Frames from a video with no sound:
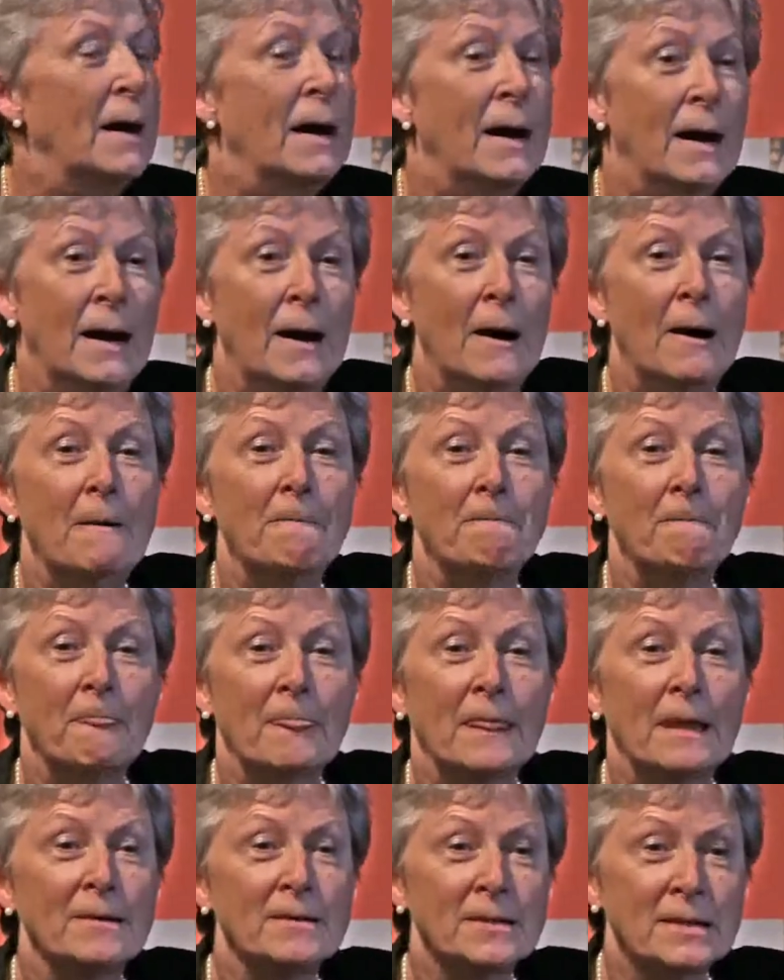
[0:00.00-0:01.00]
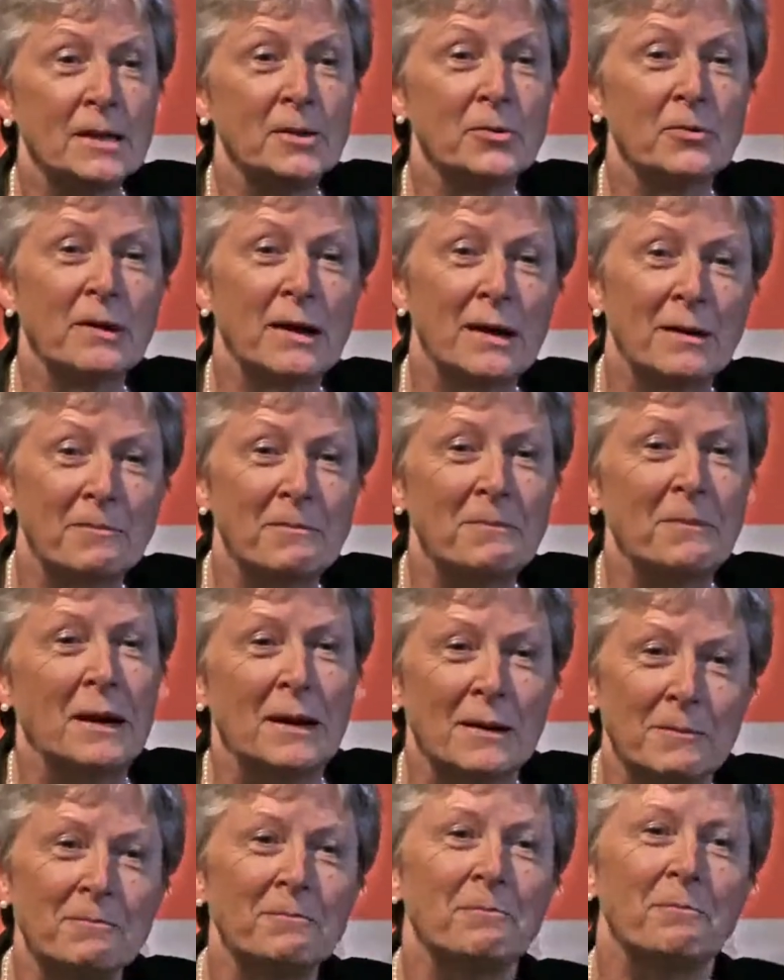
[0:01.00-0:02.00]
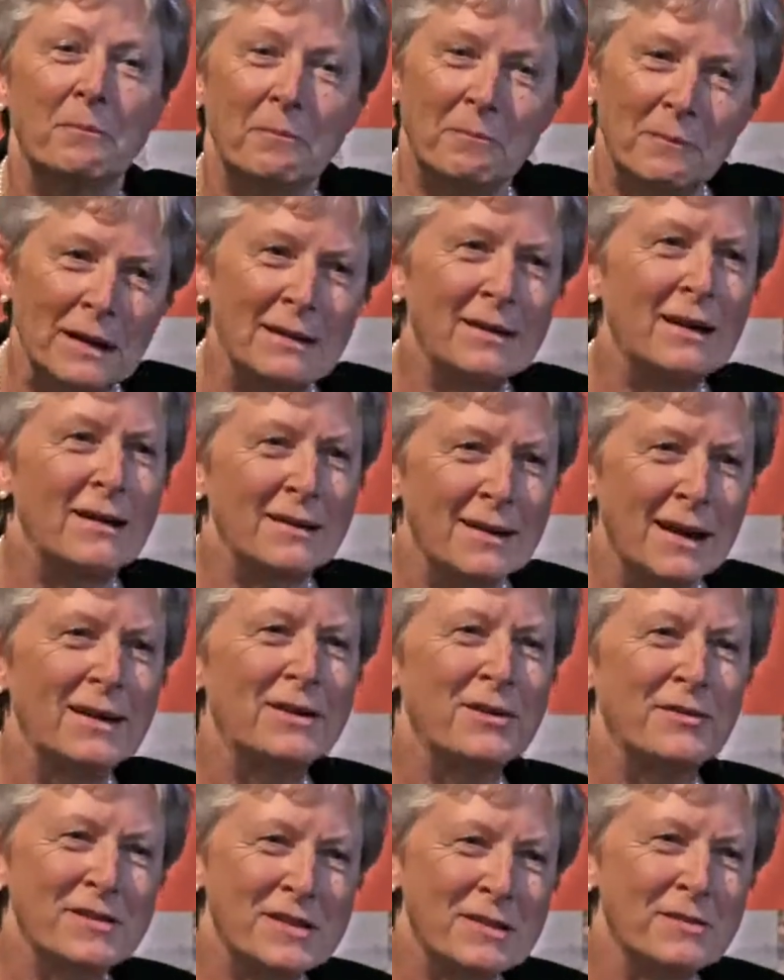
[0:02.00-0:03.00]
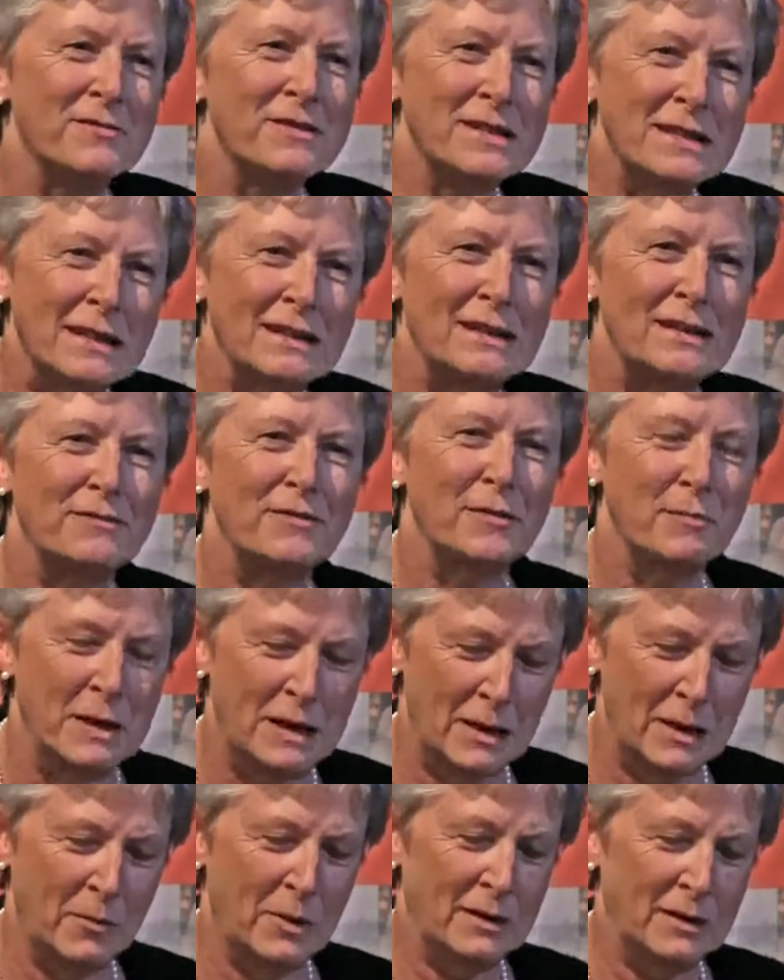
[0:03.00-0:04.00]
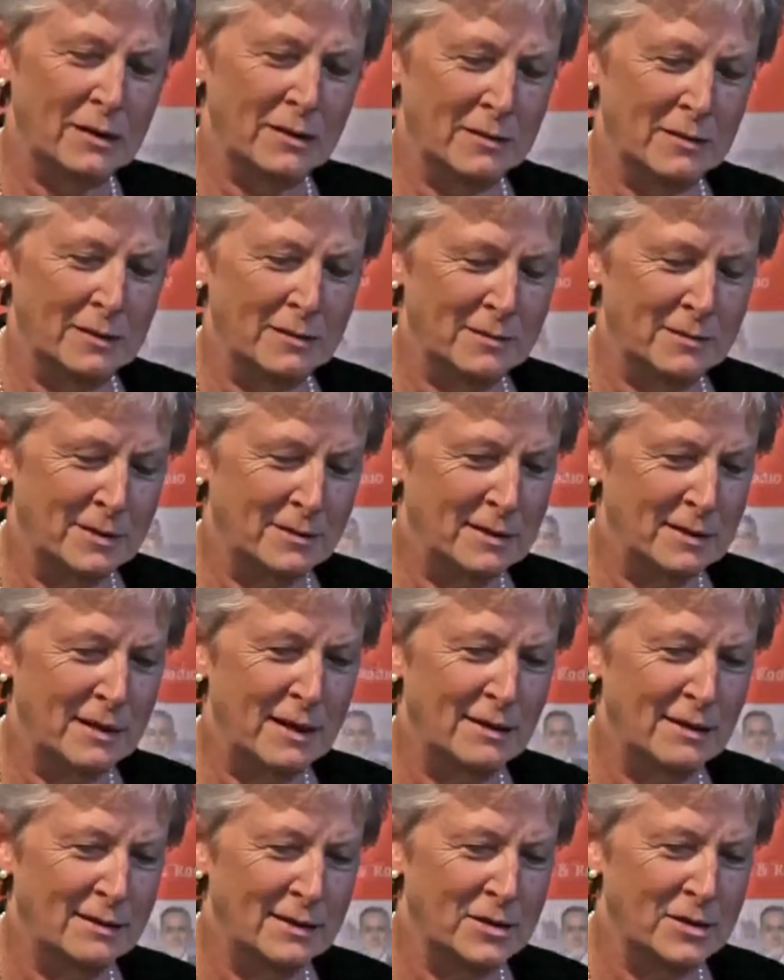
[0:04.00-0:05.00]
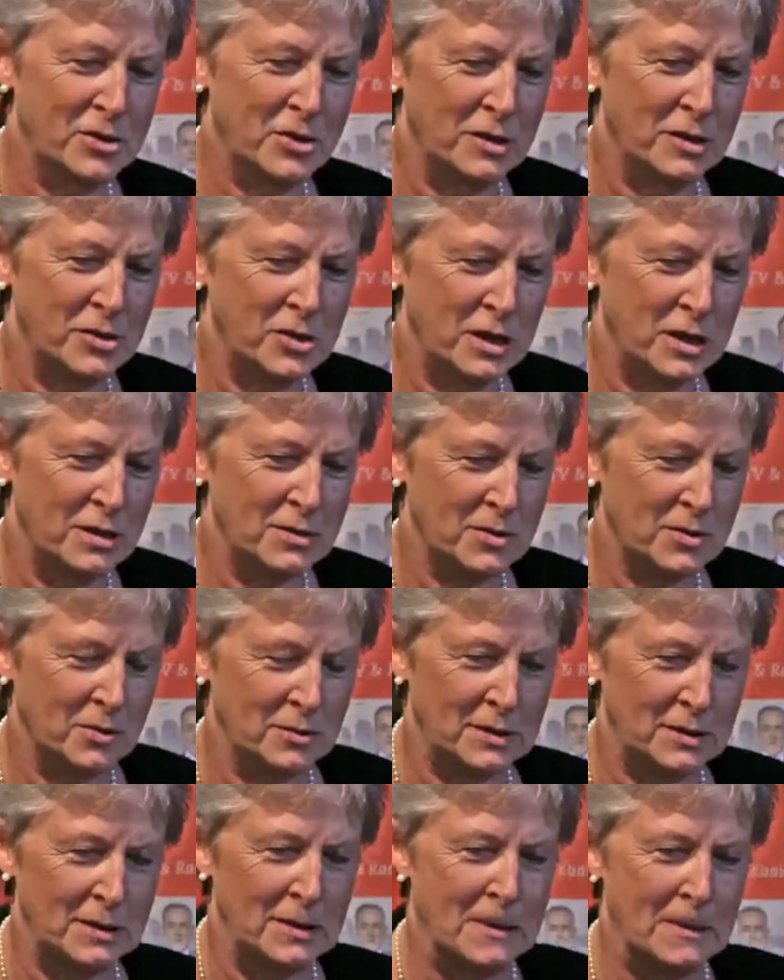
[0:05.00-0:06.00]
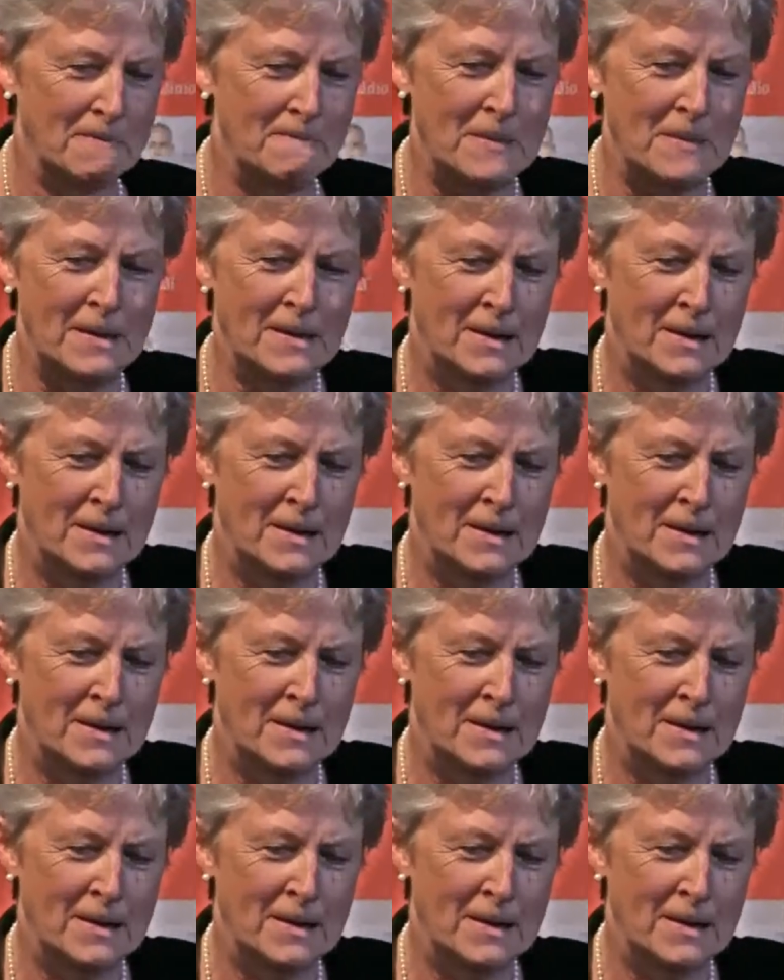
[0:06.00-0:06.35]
So I kind of sort of slightly familiar why the Catholic Church here has got a,